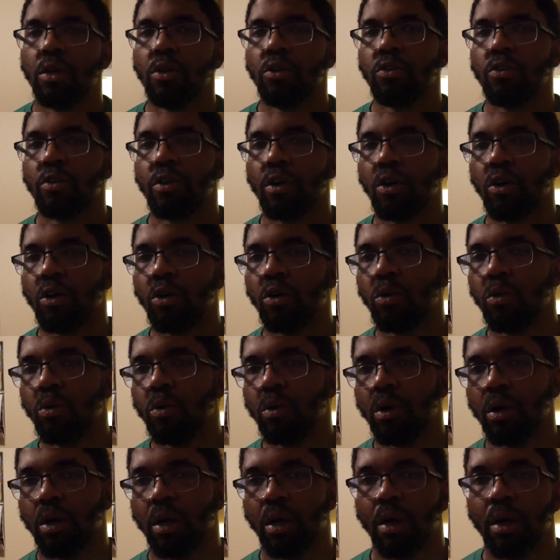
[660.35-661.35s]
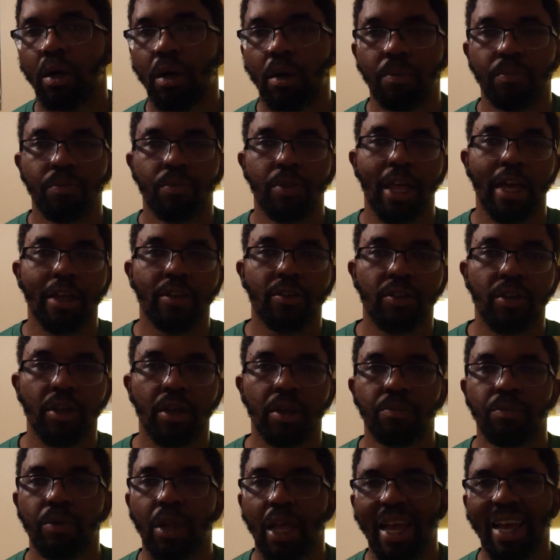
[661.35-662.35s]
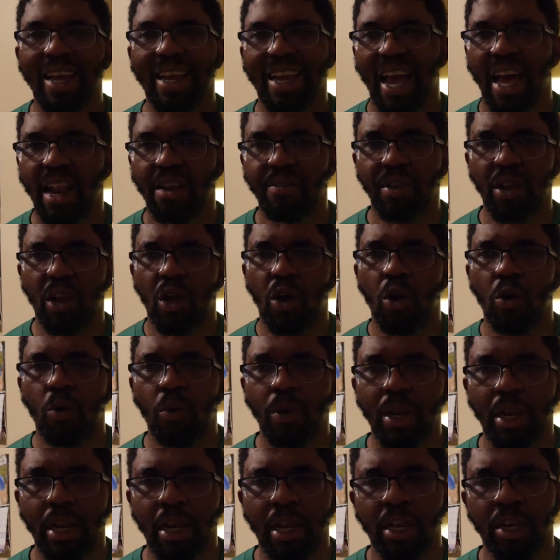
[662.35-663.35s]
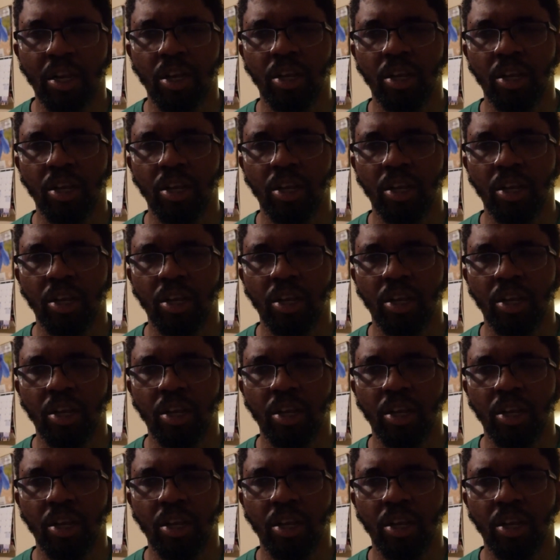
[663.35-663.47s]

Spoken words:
So that's it. Kind of a long-winded